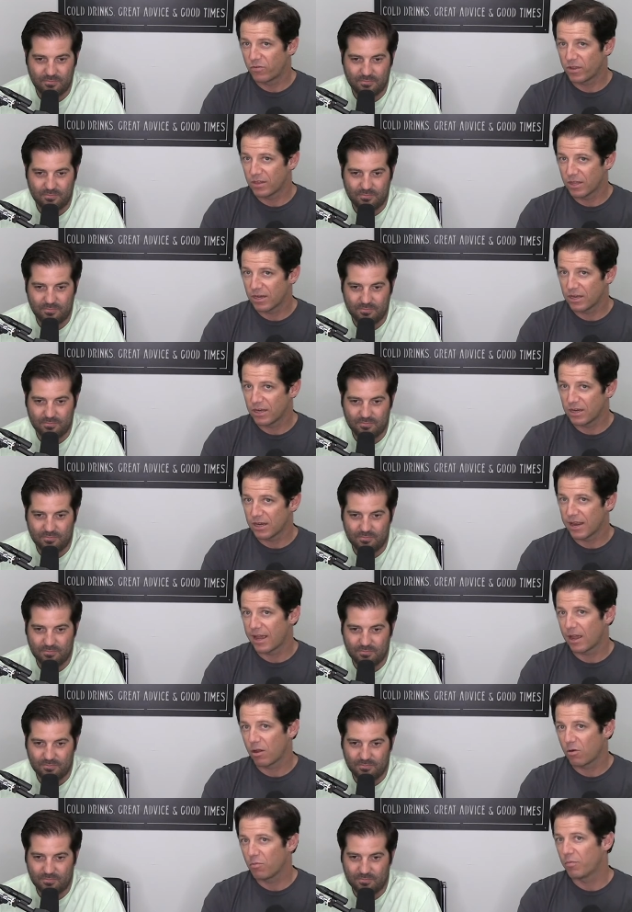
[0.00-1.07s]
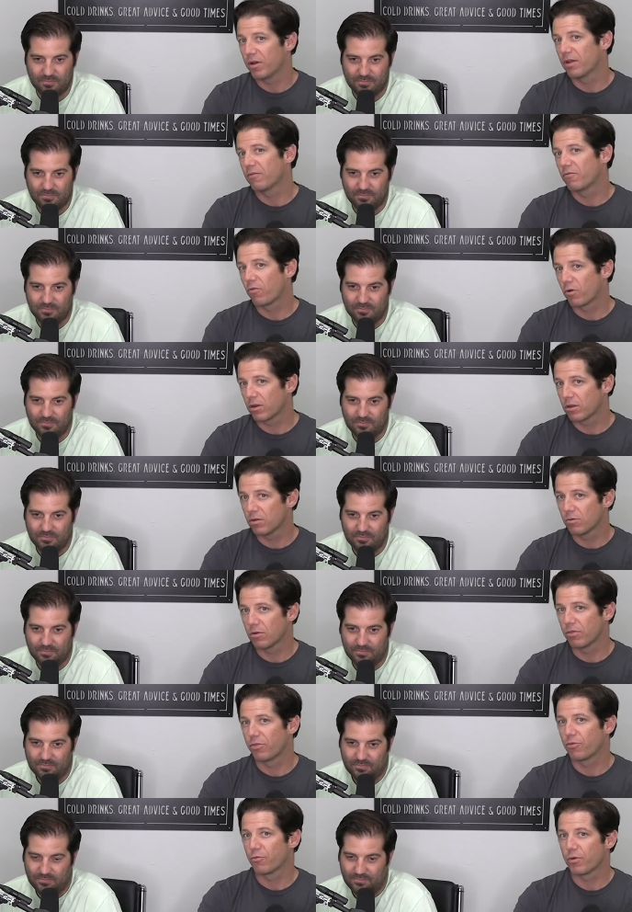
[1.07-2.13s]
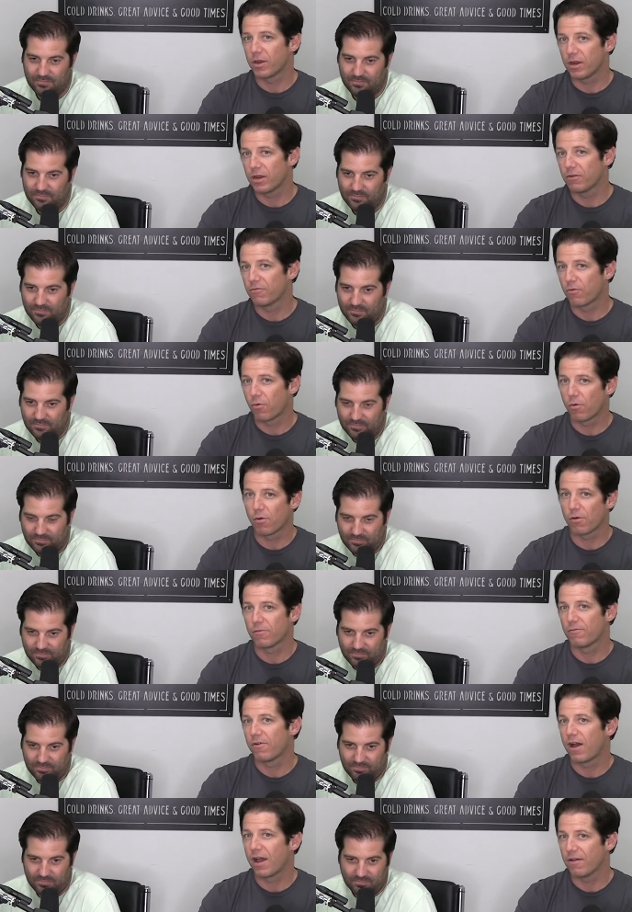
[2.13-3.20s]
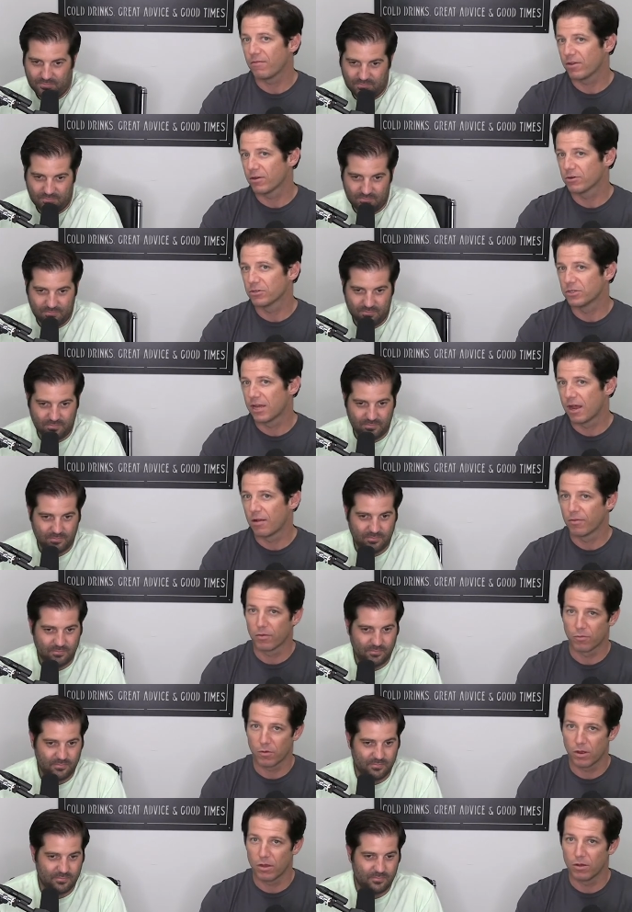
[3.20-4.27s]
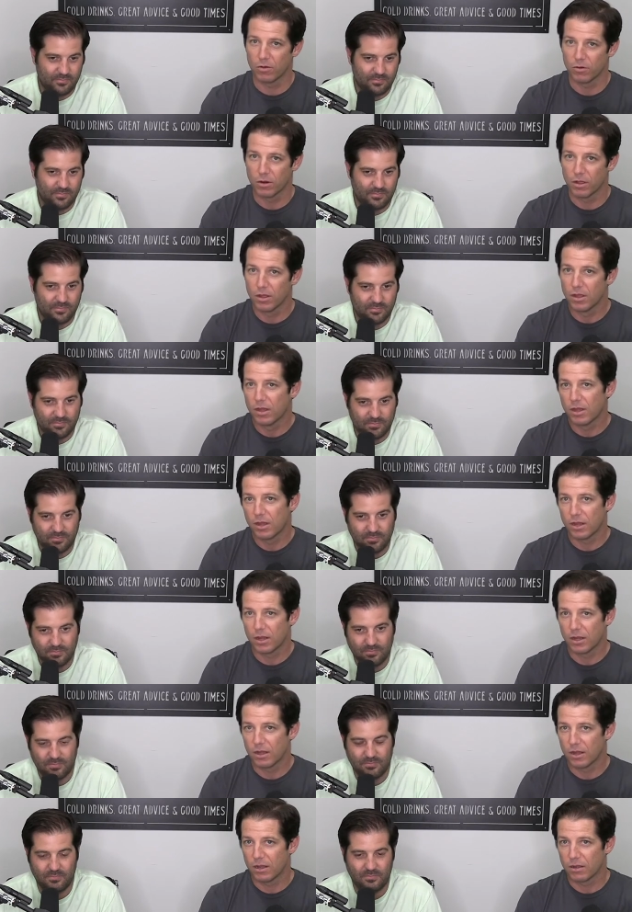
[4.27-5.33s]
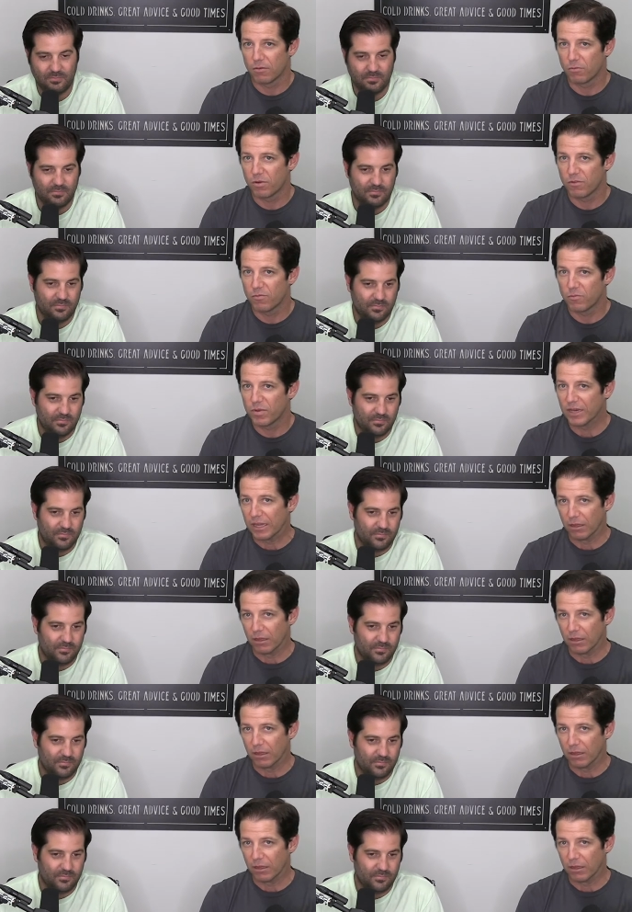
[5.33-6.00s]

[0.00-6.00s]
Speaker 1: fit the need now, but for you in three, four, five years down the road. Uh, we've been